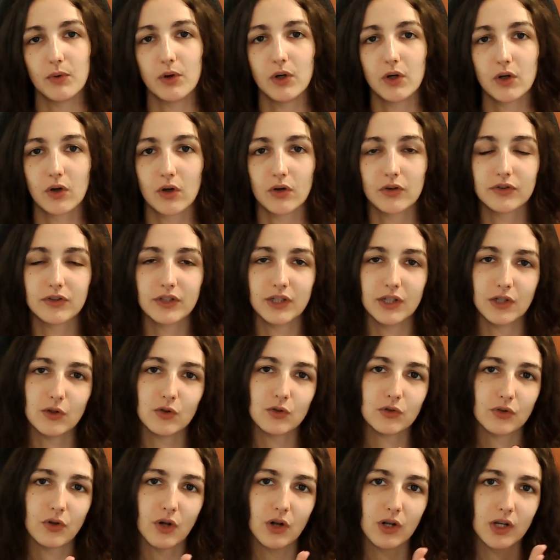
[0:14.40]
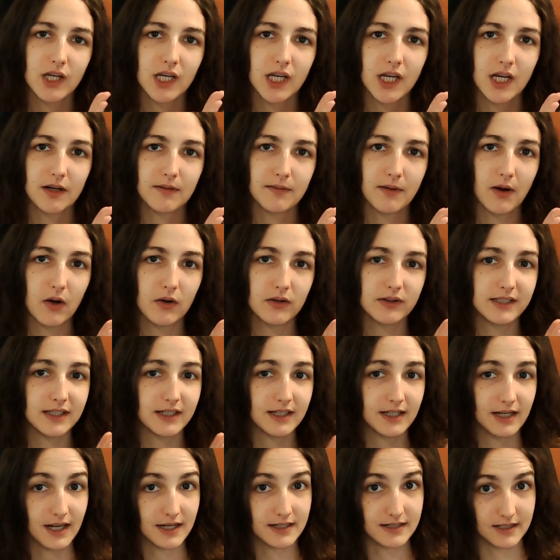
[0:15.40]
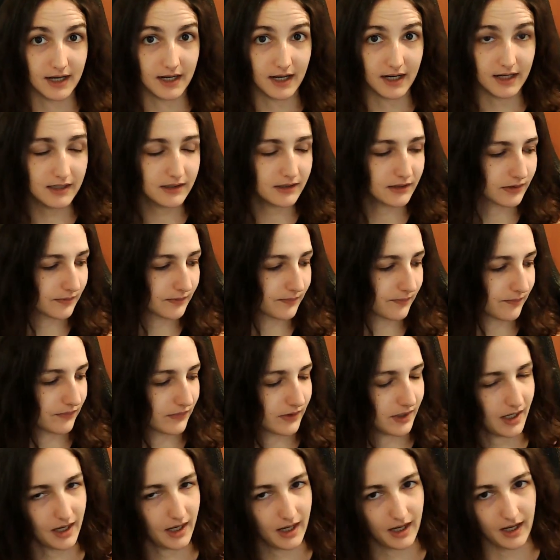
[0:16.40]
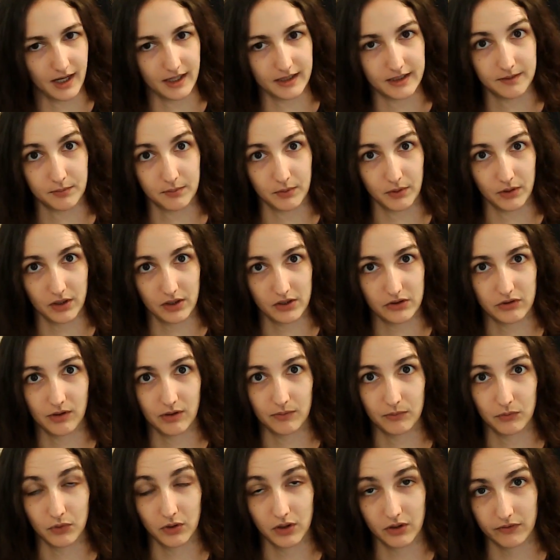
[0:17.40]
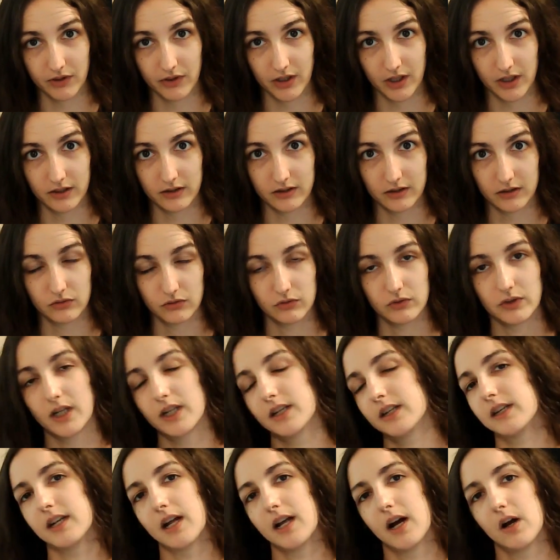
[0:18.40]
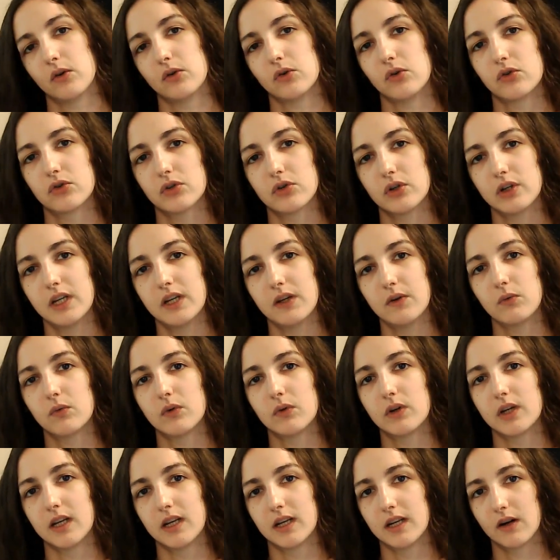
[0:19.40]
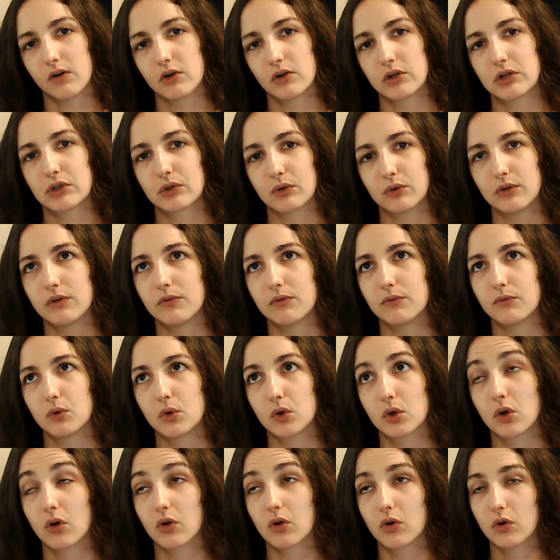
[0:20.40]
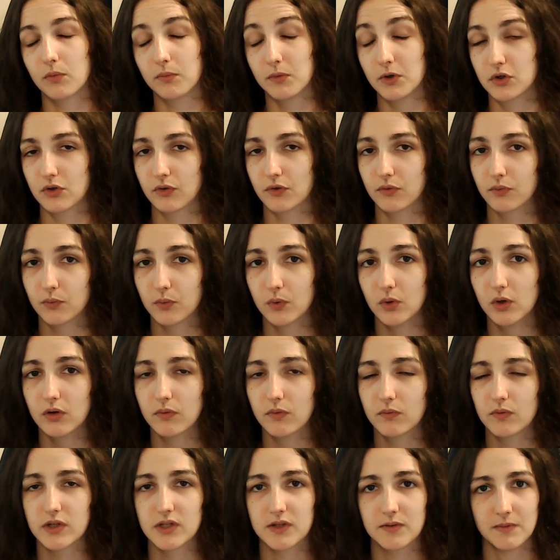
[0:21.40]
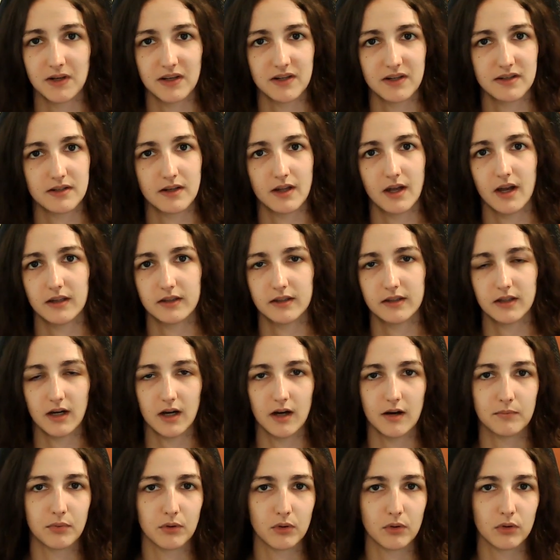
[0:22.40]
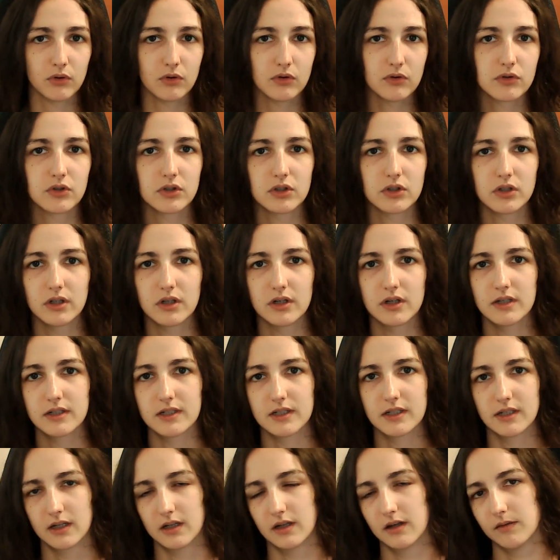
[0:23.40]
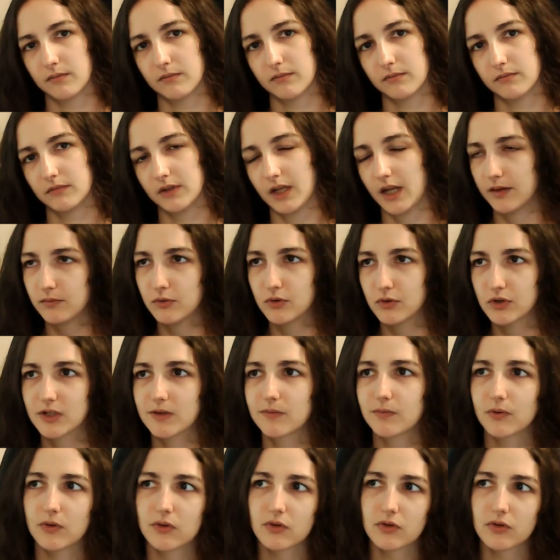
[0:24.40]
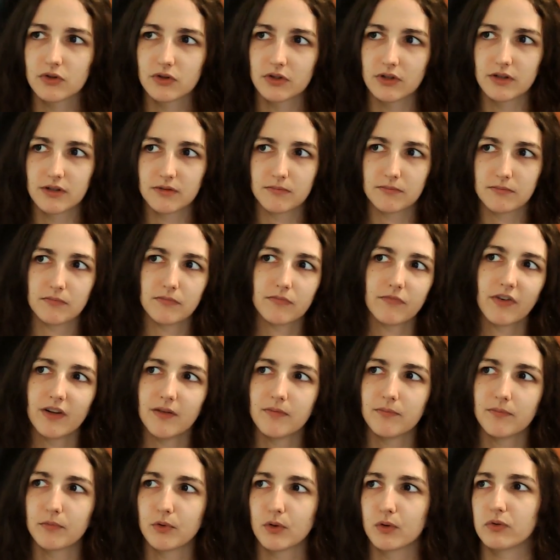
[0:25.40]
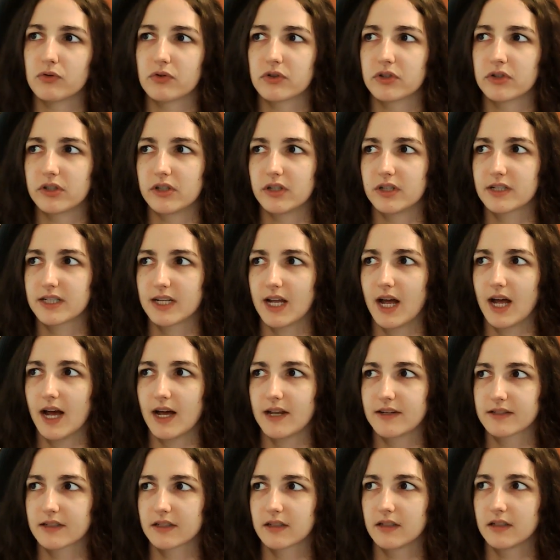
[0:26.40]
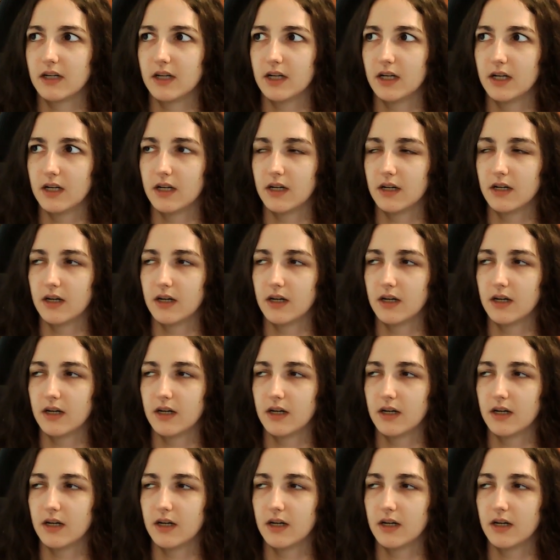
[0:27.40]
we will continue talking about the glass gate and the production I'm doing regarding to that. Now, usually in our studio, we work on commission work, which means that producers, like music producers and film producers, ask